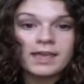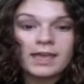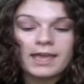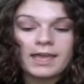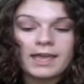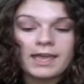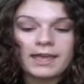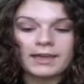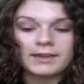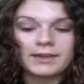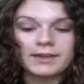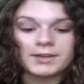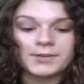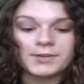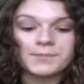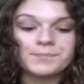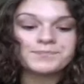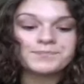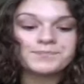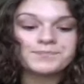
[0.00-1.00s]

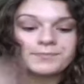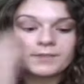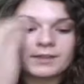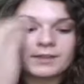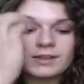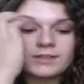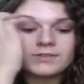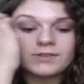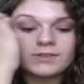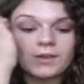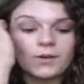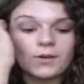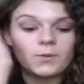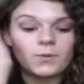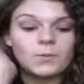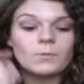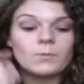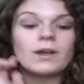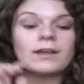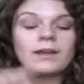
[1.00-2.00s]
and
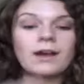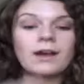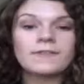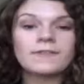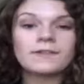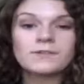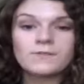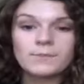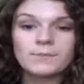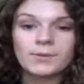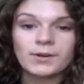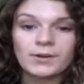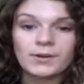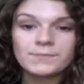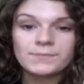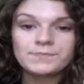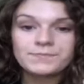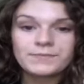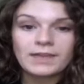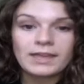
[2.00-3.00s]
so I got this from
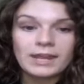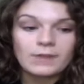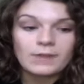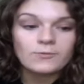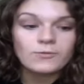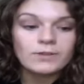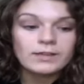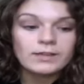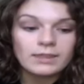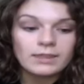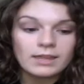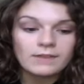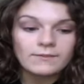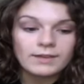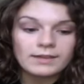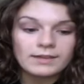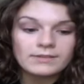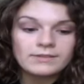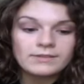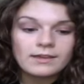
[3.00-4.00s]
her, and I really love
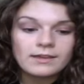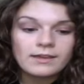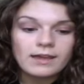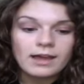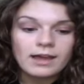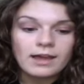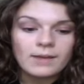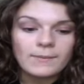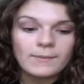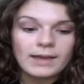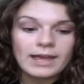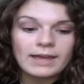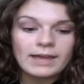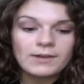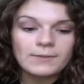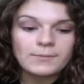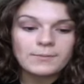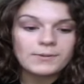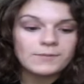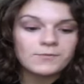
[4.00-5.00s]
it.
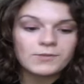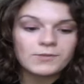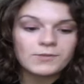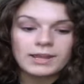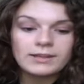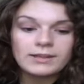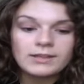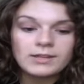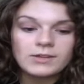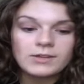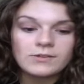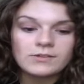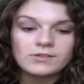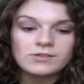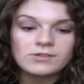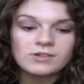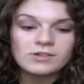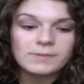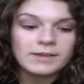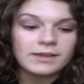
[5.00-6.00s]
I've been forgetting to use it
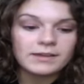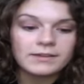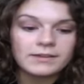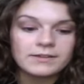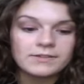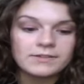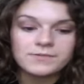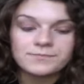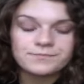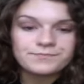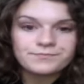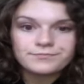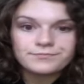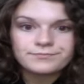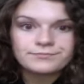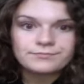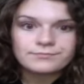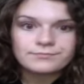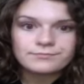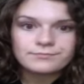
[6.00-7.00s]
just because,
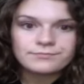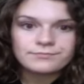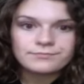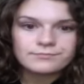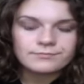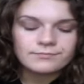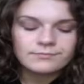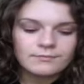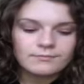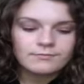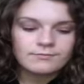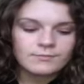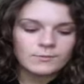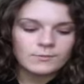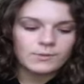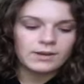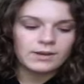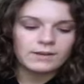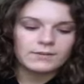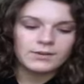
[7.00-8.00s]

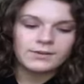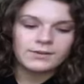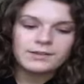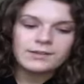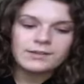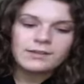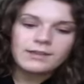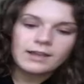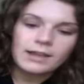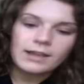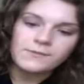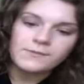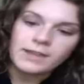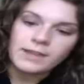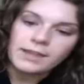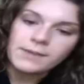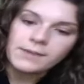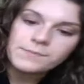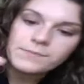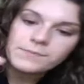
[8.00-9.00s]
whatever, I
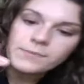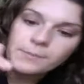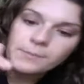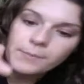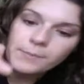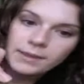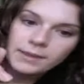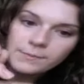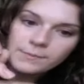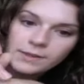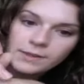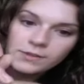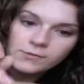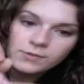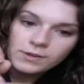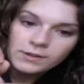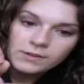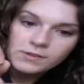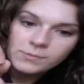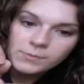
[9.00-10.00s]
forget, but it's
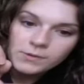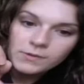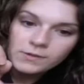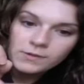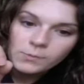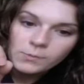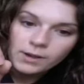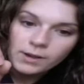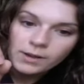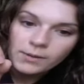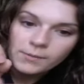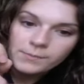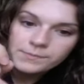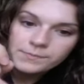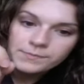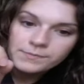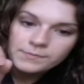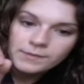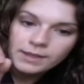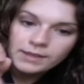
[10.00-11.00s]
really smooth as well.
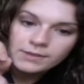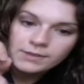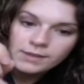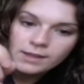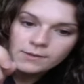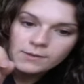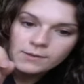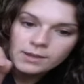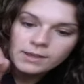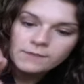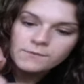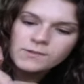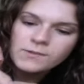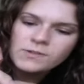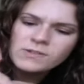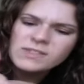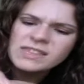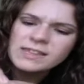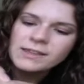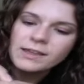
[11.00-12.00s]
It's not, it
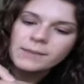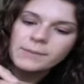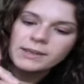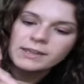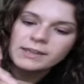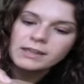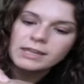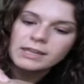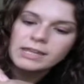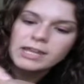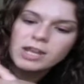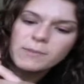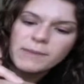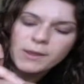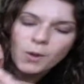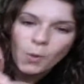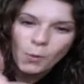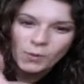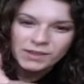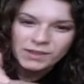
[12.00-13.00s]
feels, it's a little
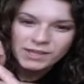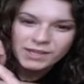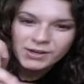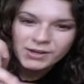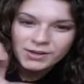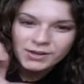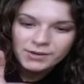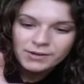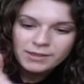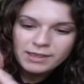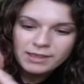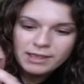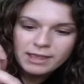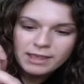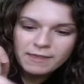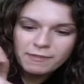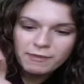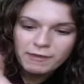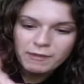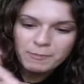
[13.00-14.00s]
bit oilier
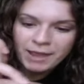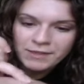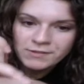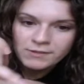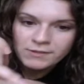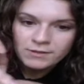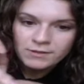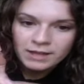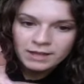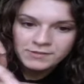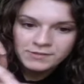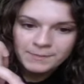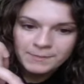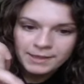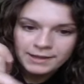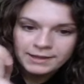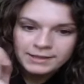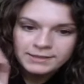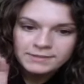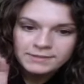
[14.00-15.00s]
than the Madstyle
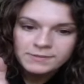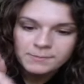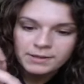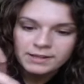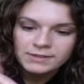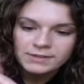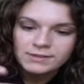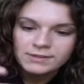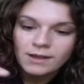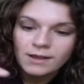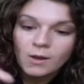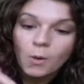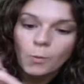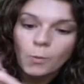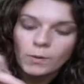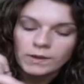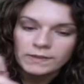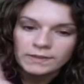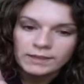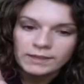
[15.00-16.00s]
Cosmetics, but it's not
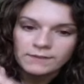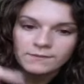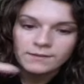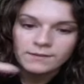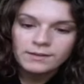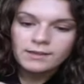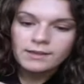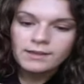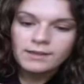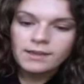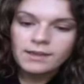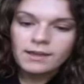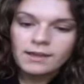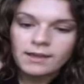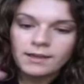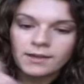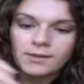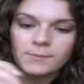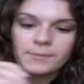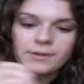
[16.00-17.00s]
oily.
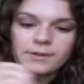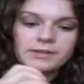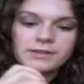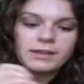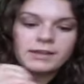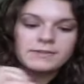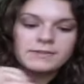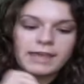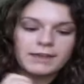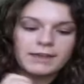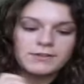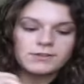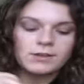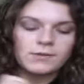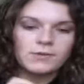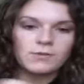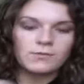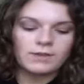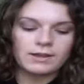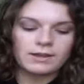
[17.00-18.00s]
But it does cancel
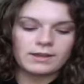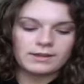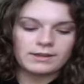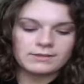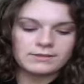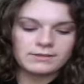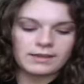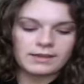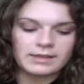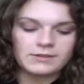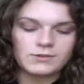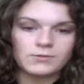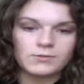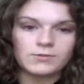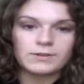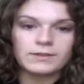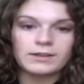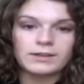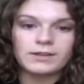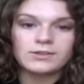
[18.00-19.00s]
out the redness. It does a
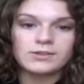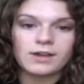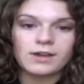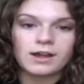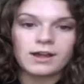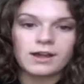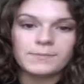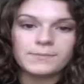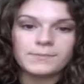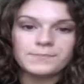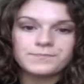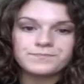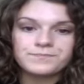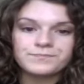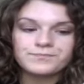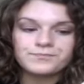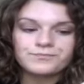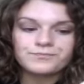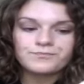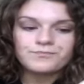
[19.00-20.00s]
really good job.
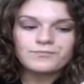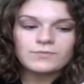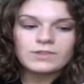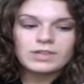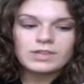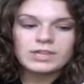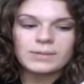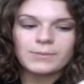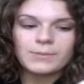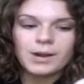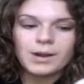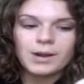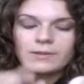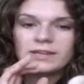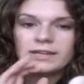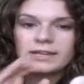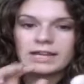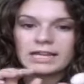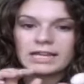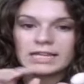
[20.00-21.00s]
You probably
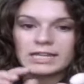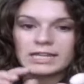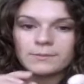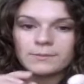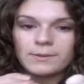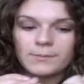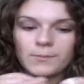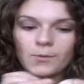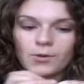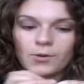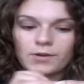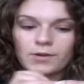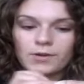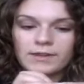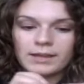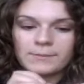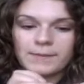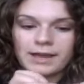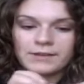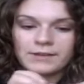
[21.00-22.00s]
need a little bit more than
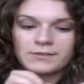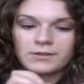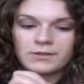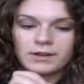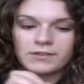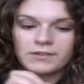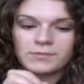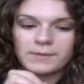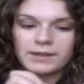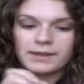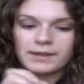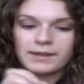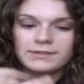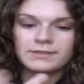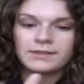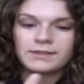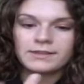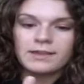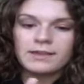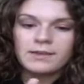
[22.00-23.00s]
like Madstyle
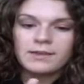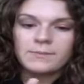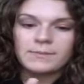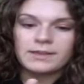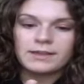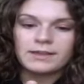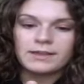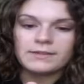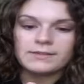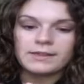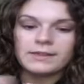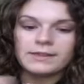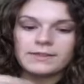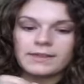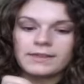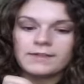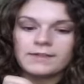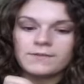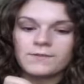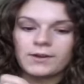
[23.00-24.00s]
Cosmetics because it
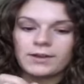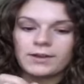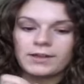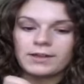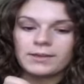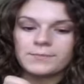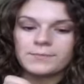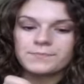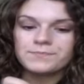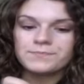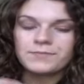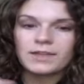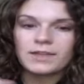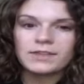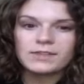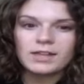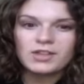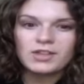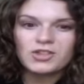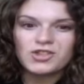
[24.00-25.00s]
is
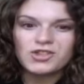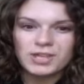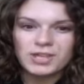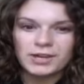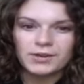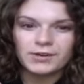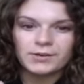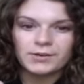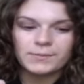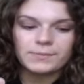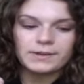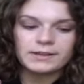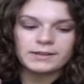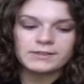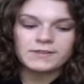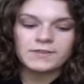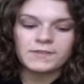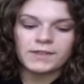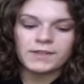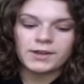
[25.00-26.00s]
it's not sheer, but
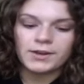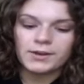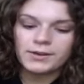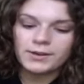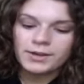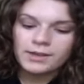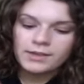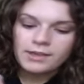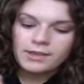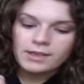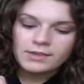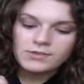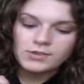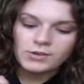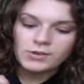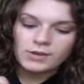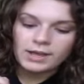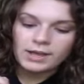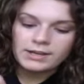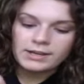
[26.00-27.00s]
it's thinner, so
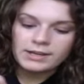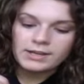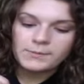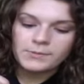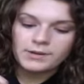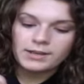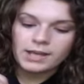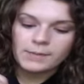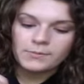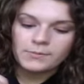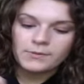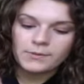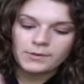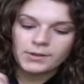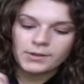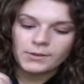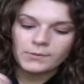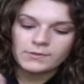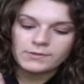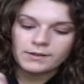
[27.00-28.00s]
you kind of need to put a couple of
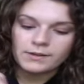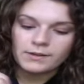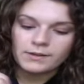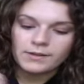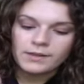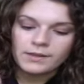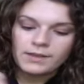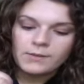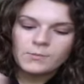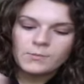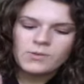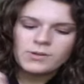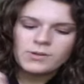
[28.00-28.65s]
coats on. Well,